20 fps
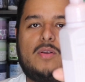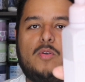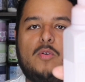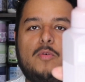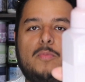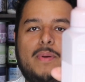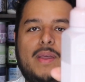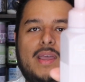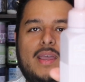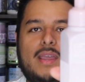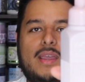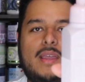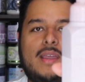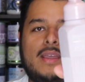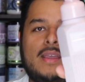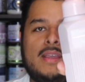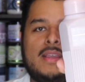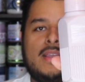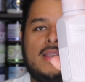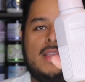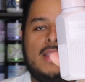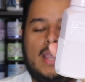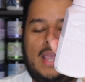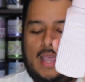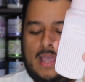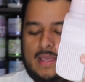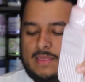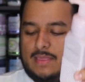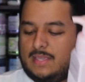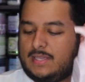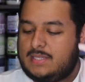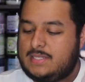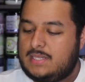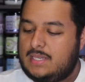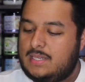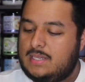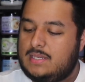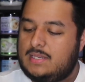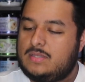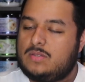Ube, and this
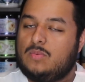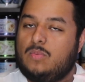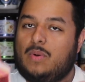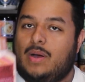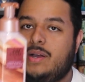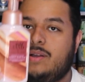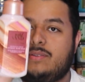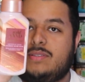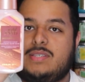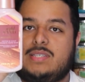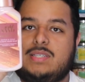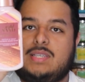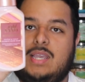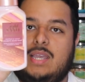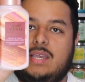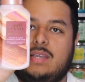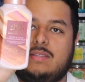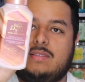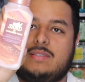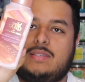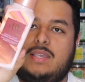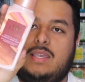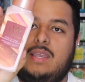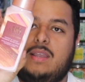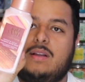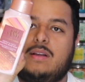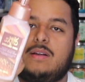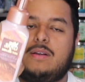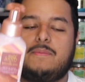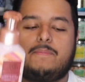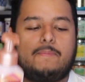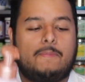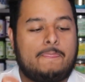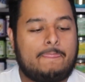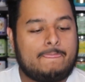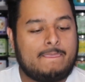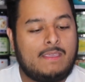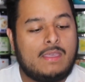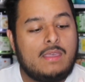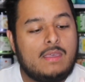is Wild Sands here.
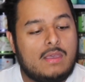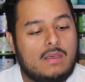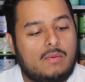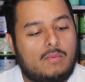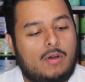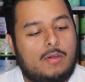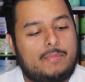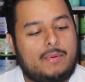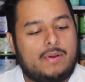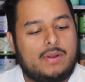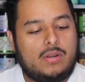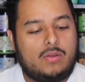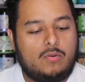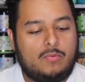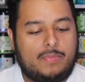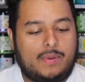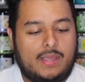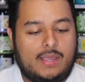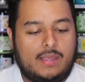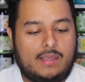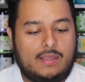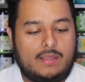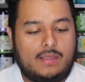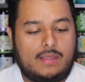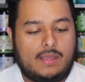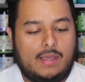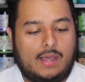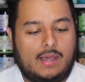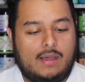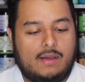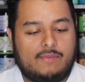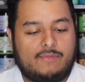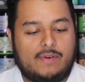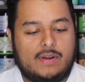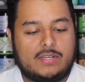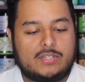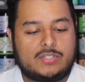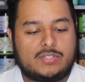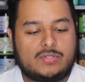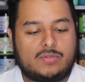Wildberry and Ube,
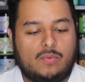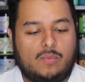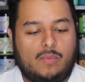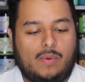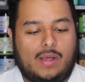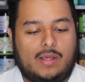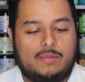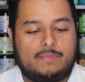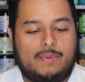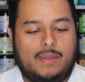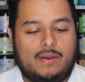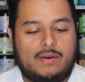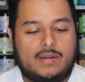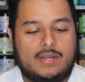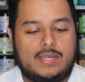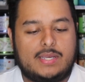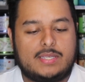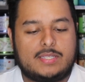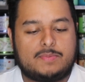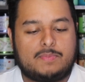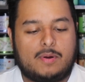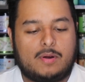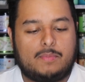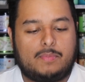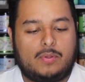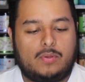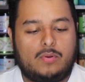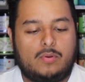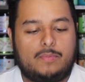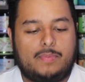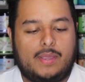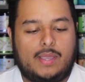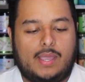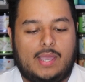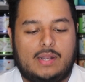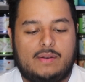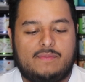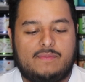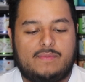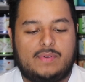fresh wild berries, purple ube,
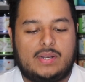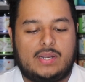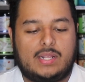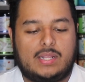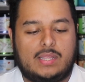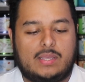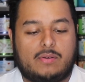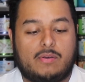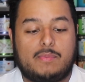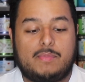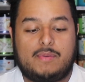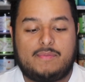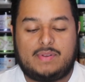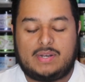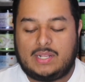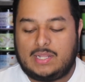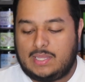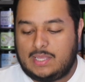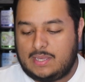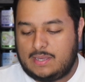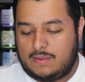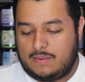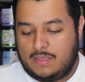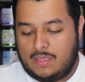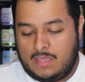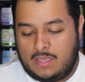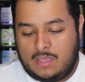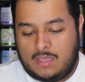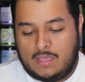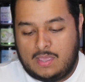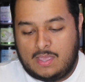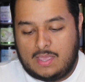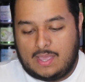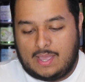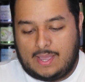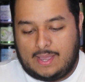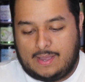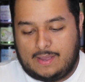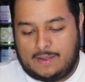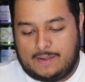and vanilla, creamy vanilla.
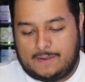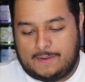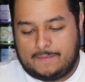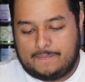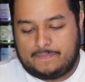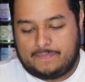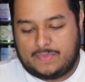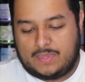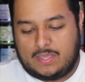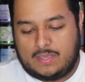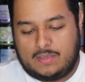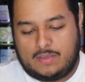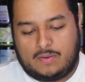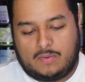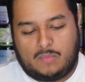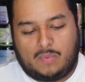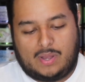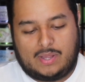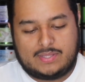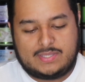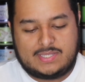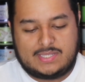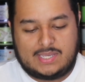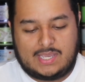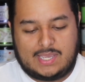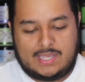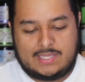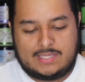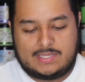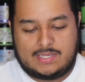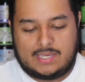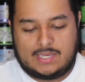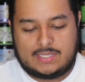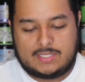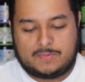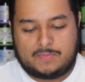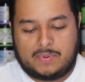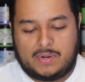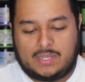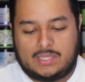Wild Sands
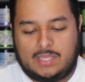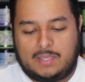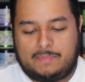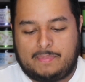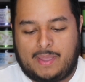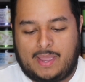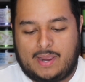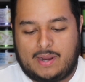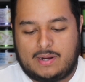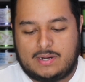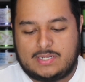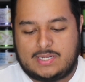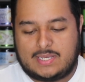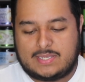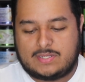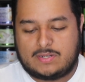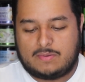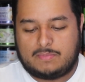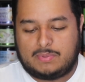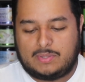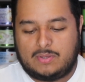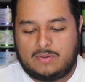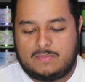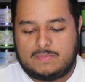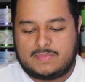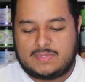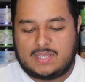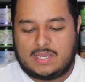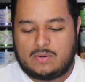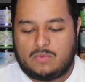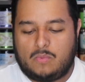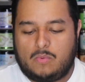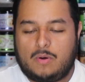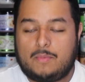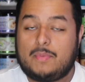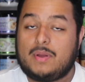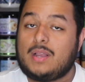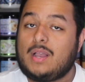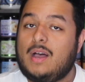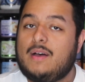is prickly pear, desert blooms, and
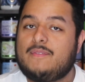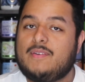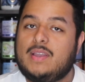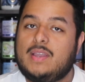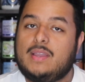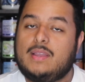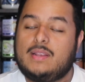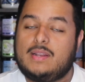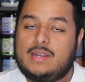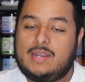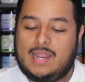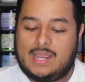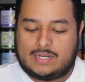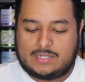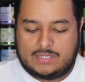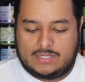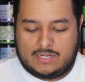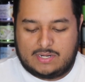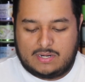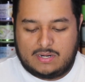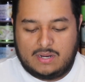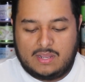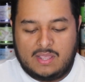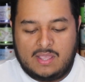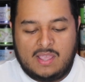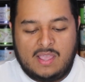warm agave nectar.